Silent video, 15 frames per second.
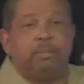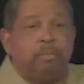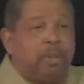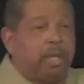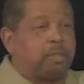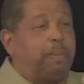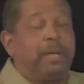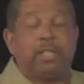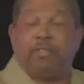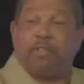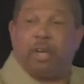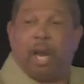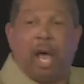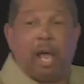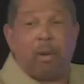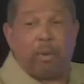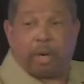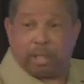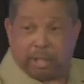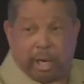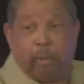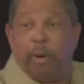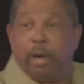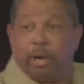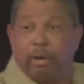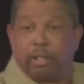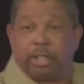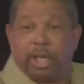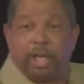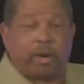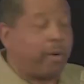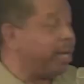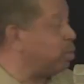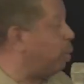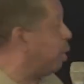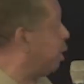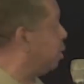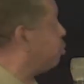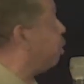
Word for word: especially if you're in Hollywood, because they're really going to say you're crazy. Walking down the street, hey,